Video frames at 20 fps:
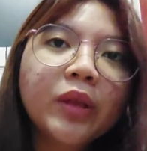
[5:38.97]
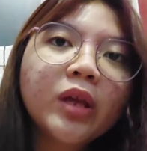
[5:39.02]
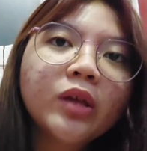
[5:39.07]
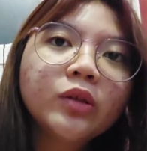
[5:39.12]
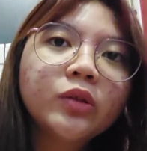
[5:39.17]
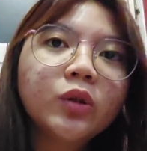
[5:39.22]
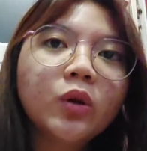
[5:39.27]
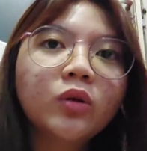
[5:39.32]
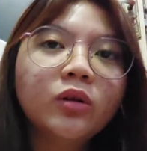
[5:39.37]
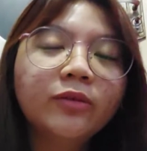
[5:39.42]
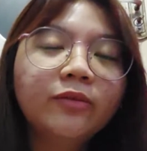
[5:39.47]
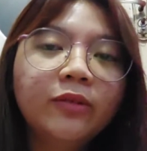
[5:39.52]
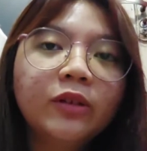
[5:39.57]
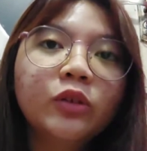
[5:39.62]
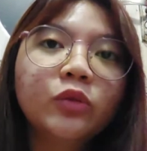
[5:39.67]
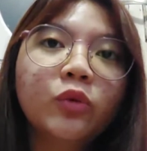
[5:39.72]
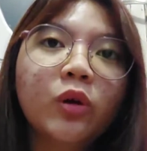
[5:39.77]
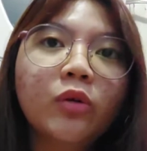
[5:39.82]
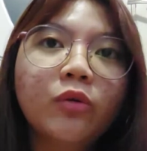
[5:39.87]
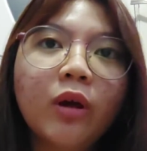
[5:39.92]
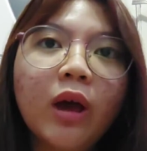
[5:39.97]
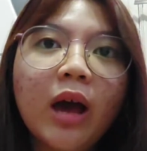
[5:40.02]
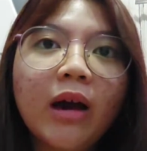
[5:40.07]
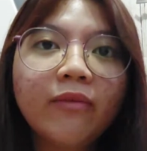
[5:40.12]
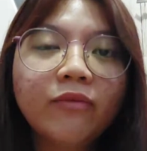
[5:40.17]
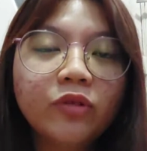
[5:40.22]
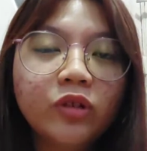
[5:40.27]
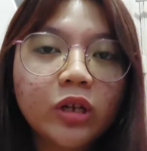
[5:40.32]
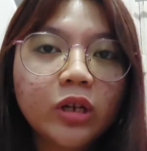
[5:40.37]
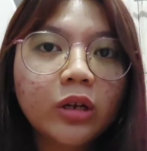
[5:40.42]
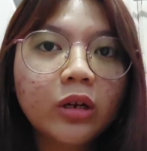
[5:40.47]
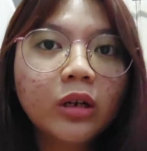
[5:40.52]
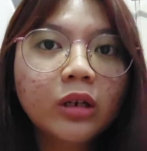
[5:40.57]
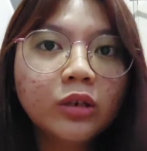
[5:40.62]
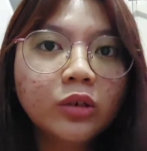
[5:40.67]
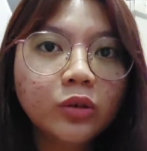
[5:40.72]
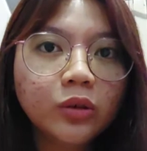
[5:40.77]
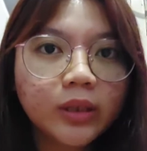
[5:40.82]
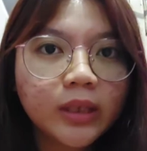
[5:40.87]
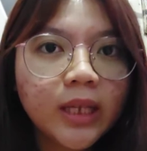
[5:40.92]
So the first one we have general
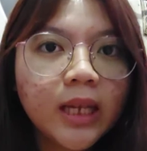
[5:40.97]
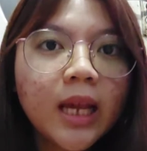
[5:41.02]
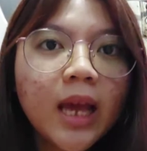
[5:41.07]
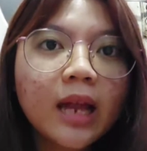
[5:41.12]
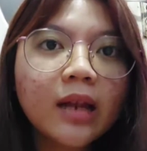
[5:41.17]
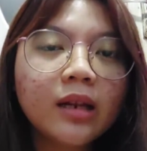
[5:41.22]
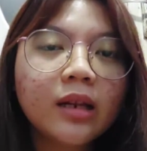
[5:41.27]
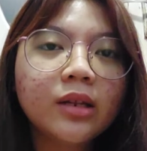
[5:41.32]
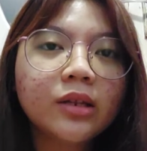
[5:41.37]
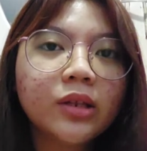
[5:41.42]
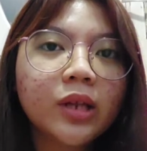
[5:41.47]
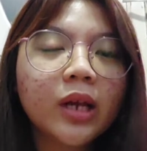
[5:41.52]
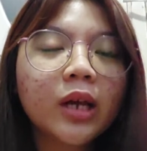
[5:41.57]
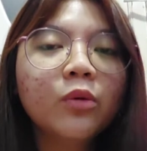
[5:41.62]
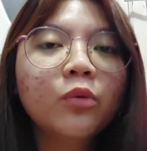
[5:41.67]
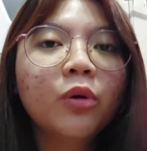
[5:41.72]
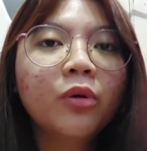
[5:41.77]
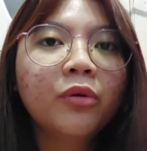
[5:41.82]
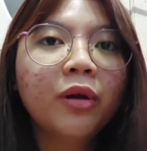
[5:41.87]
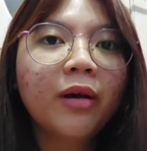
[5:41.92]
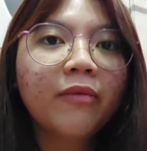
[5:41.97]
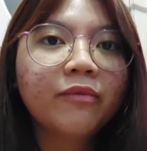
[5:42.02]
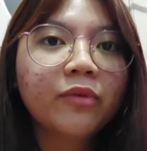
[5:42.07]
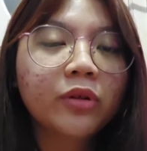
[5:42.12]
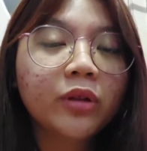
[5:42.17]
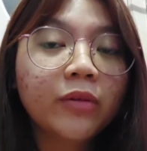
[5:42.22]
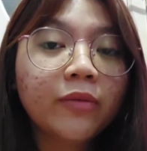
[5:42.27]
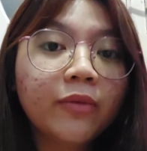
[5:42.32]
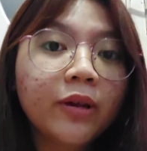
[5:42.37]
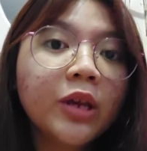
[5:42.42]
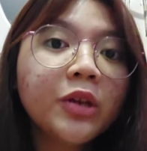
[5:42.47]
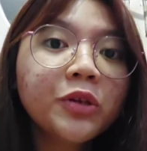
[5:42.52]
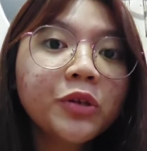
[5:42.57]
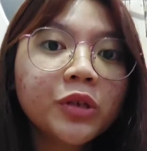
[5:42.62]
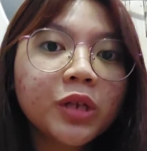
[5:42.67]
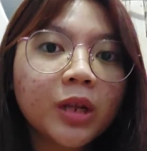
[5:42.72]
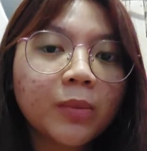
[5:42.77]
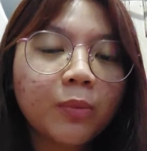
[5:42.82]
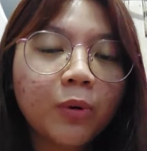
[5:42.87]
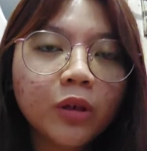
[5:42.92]
duty, and the second one we have
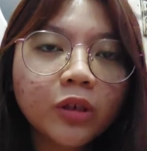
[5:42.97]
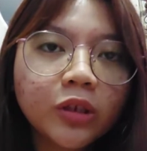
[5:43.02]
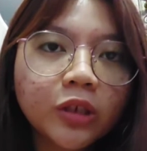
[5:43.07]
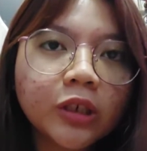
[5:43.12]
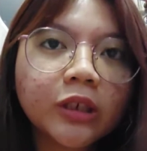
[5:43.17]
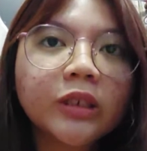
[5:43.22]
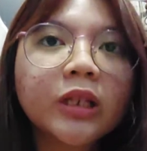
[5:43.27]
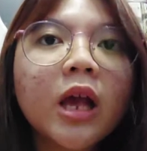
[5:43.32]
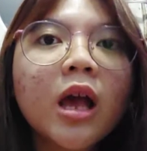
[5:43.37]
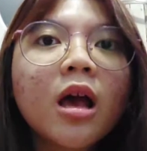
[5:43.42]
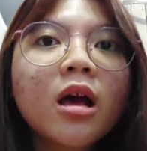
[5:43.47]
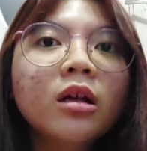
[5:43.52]
notification and posters.